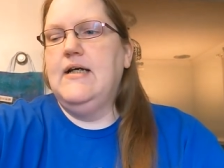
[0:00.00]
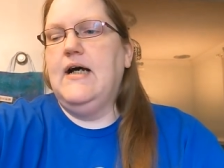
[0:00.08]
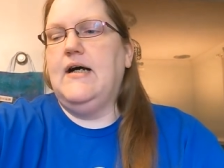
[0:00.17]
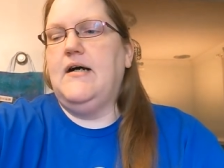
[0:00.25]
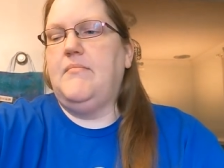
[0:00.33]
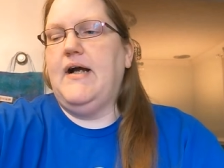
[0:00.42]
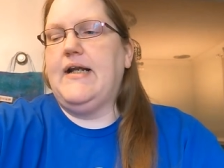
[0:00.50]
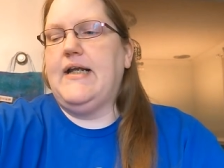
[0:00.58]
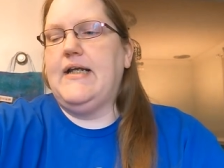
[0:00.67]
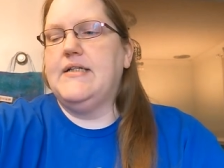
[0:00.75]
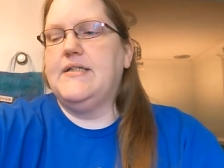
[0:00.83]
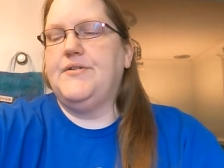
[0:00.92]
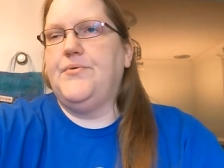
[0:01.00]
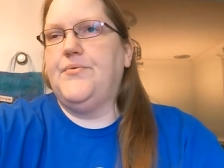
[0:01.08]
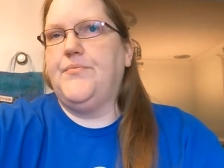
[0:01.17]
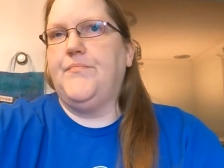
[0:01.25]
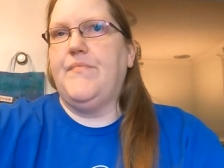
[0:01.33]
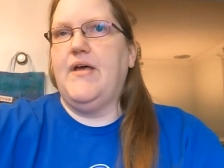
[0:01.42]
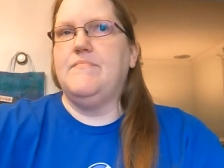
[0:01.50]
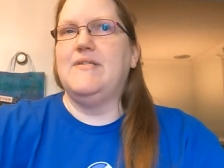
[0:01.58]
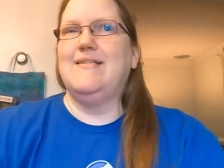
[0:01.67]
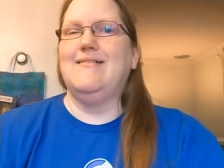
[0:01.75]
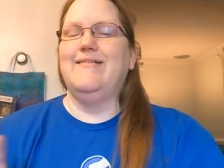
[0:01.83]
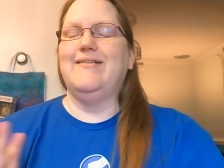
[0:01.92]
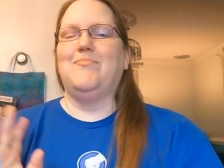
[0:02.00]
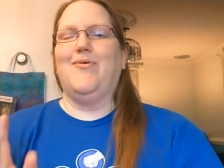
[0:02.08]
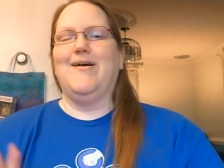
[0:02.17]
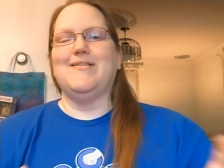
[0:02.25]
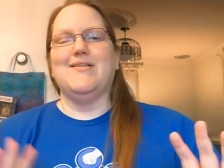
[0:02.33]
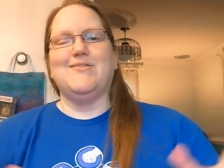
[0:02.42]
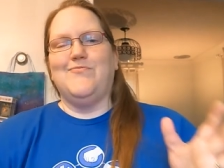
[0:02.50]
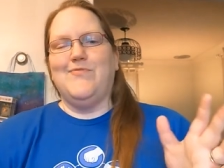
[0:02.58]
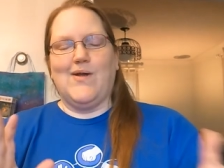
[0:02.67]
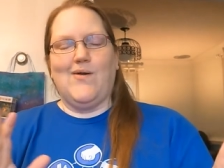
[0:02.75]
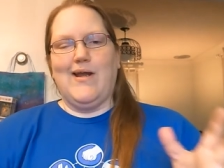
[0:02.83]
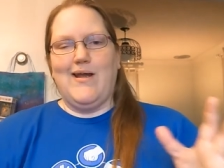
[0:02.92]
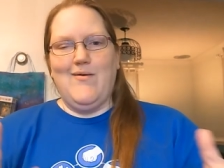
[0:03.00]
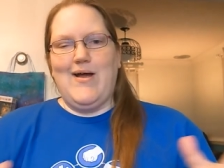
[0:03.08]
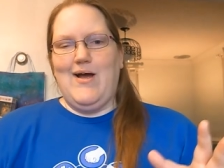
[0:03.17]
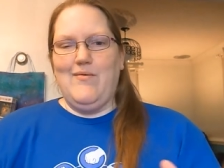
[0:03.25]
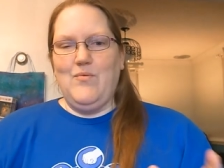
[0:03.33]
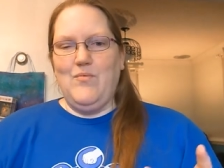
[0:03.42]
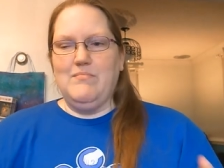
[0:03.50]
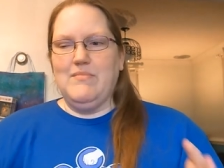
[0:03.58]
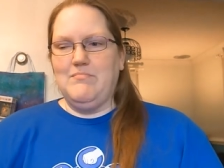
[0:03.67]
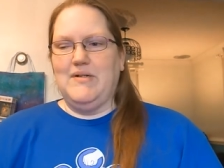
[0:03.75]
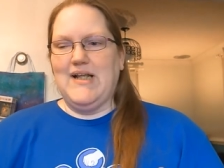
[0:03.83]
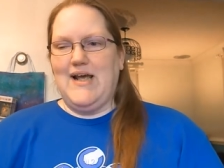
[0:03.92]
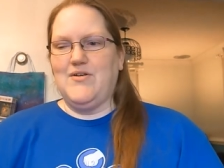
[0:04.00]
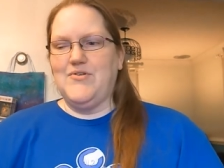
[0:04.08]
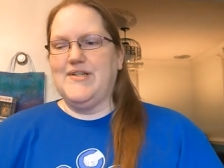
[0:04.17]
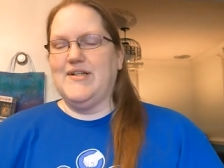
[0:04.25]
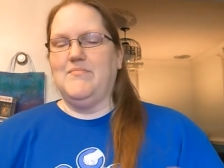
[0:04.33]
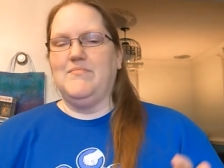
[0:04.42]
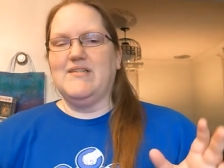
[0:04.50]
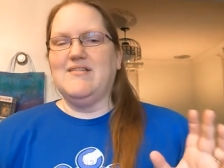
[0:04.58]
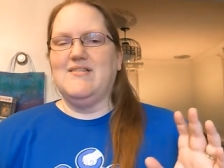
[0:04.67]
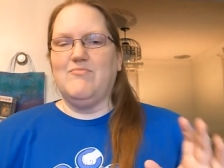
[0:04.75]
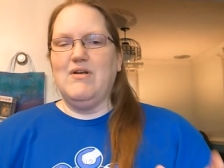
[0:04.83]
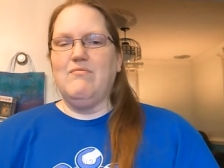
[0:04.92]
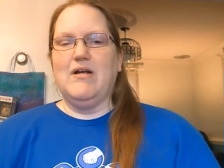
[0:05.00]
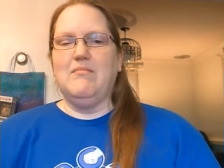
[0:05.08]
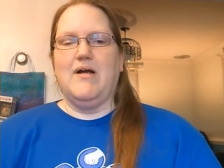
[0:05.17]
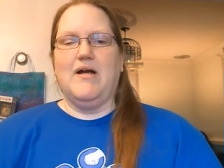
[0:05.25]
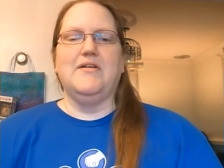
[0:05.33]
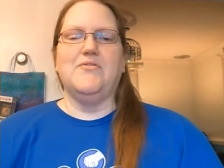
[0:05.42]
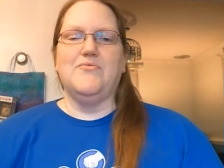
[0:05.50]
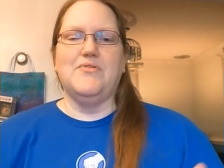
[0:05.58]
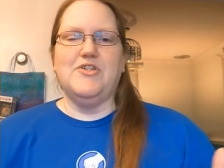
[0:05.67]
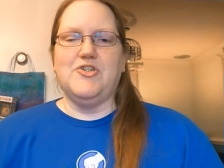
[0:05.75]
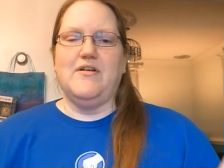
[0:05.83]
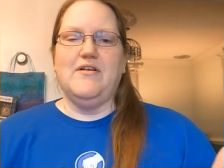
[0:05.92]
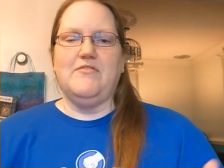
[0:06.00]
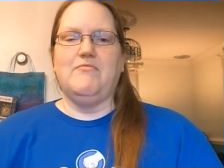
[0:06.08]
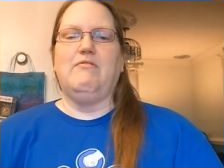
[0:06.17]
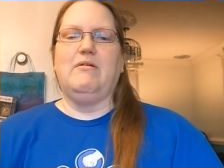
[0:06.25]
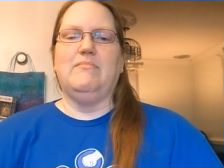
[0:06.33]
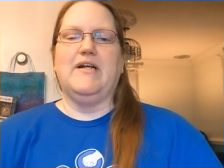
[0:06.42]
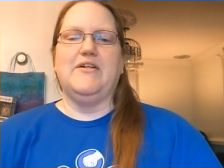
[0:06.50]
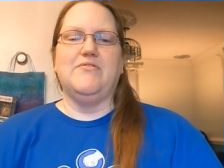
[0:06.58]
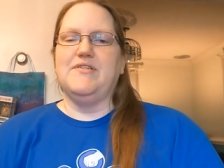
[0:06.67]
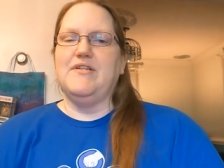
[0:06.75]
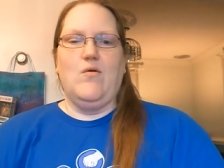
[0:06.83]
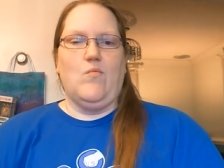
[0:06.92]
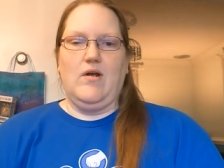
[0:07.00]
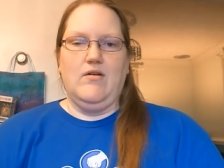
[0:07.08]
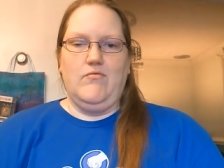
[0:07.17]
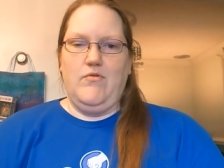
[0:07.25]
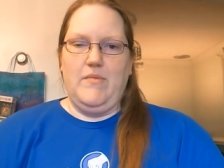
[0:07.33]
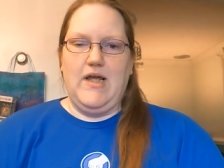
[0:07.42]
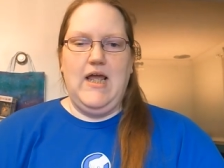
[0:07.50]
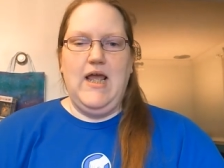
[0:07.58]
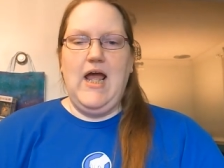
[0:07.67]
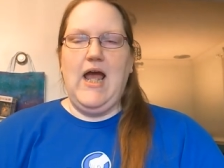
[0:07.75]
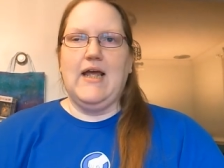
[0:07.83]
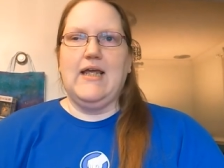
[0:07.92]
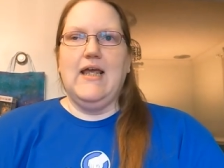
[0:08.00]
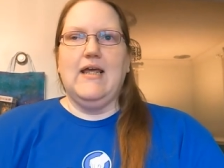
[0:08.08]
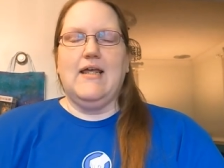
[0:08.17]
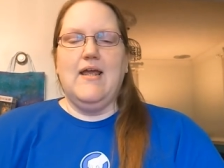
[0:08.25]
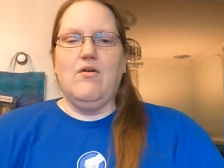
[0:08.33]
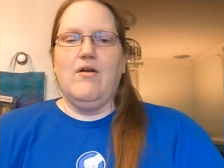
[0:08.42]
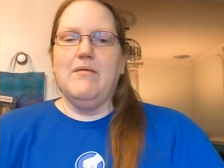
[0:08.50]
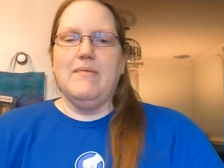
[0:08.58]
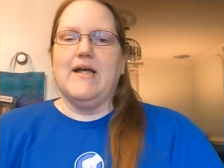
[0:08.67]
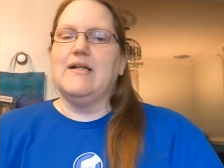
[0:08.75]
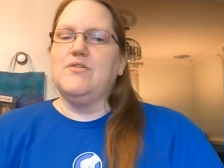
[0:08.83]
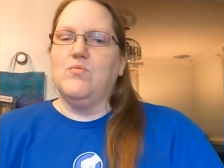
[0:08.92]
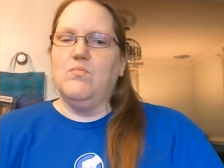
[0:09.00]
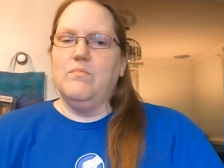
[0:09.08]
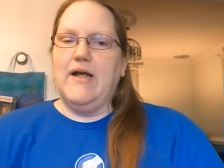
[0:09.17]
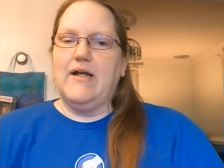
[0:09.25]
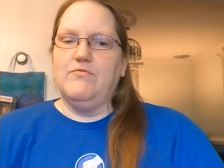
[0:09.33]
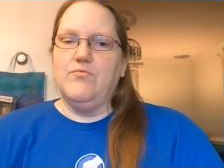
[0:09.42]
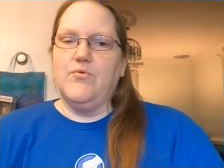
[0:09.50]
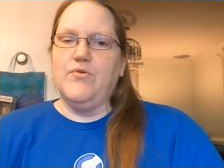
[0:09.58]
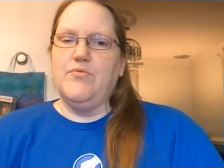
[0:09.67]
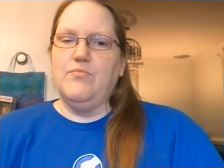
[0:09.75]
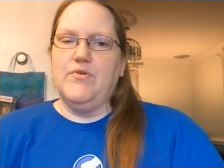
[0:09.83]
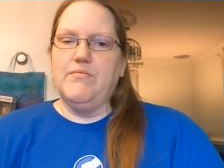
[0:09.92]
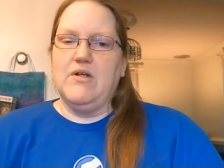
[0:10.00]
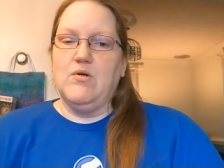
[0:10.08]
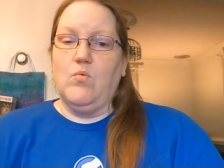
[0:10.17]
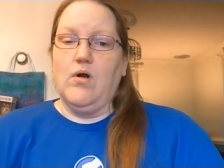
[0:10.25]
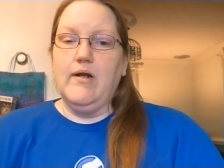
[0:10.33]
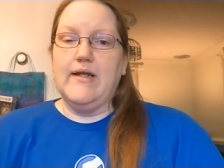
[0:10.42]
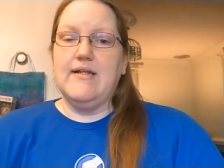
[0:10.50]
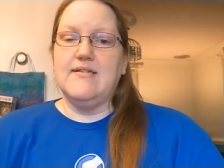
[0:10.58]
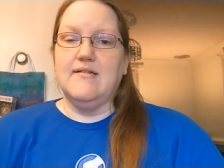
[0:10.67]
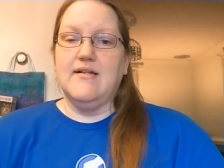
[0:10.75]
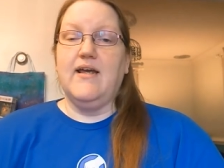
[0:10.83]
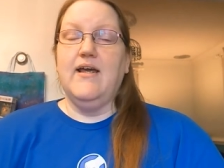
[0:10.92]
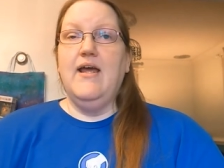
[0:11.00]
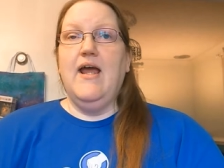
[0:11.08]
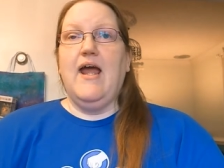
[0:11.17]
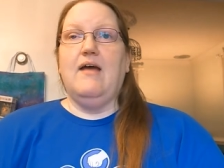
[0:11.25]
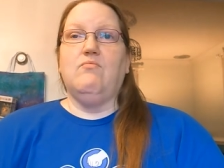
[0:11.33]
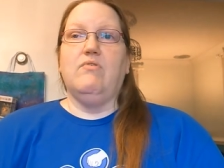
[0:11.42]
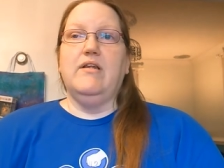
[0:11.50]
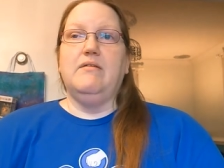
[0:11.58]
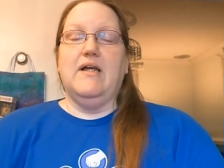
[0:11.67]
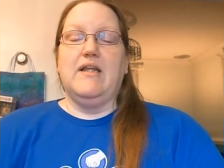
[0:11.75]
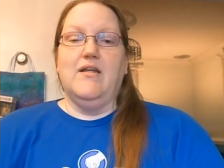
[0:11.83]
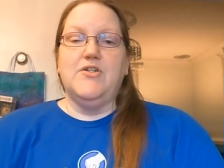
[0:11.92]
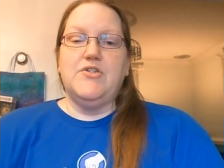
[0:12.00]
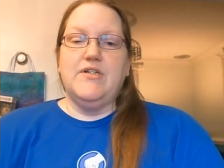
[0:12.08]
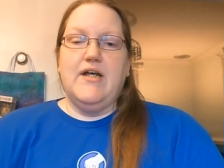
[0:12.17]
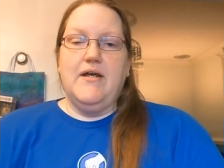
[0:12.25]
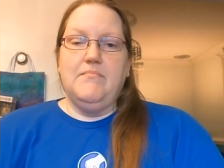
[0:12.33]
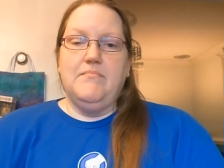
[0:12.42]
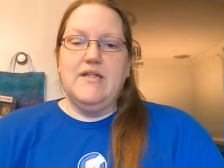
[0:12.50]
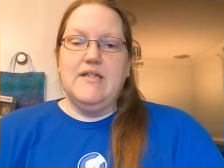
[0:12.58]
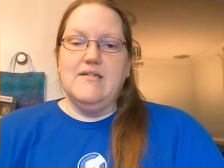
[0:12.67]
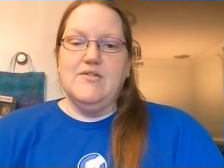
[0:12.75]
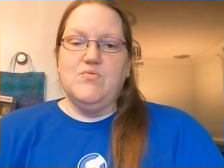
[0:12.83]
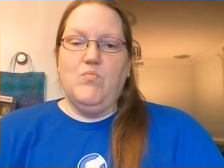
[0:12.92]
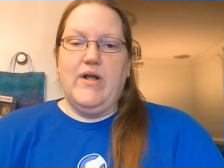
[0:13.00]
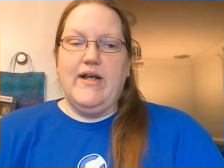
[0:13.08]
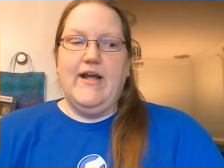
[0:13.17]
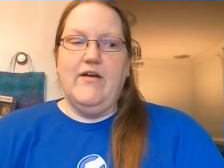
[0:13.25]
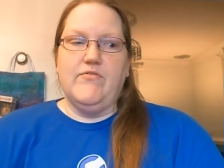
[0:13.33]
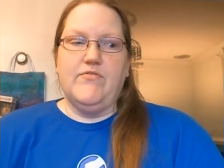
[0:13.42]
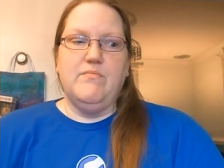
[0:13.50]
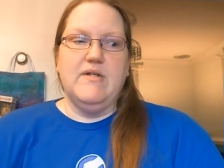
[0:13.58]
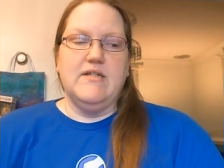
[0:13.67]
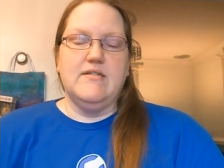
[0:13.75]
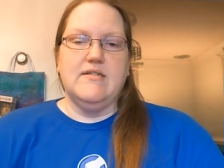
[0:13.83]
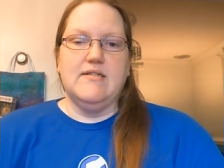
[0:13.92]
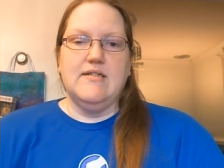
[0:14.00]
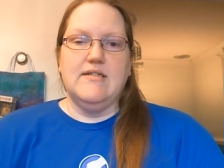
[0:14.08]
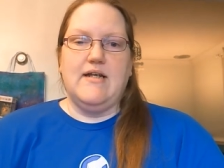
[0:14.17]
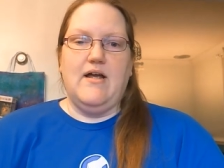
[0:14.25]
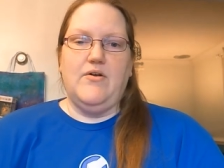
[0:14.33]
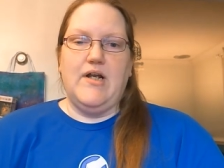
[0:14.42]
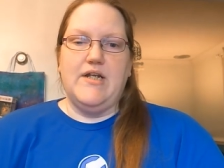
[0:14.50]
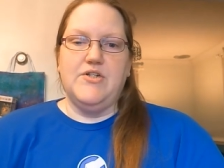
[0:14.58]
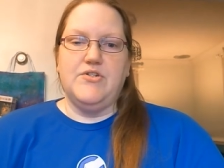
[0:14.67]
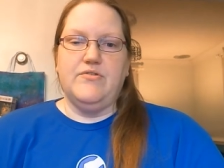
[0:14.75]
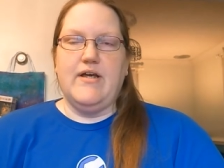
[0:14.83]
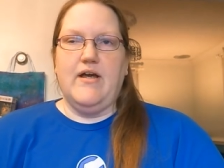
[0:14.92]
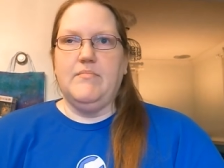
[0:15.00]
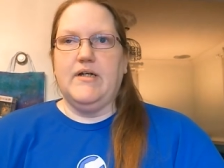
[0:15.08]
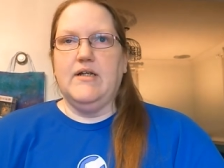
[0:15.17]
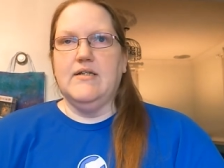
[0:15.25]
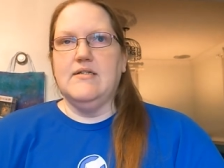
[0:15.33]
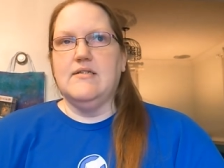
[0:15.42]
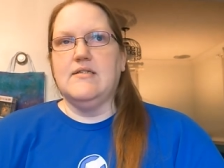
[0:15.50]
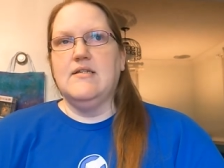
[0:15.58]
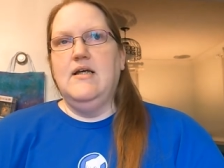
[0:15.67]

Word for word: Um, I need to, I'm still in the process of figuring out how I want my planner set up. This three ring binder, the giant three ring binder is not working for me. I can't carry it back to back and forth with me to work easily. And really my lunchtime is when I have a few minutes to sit down and do that because,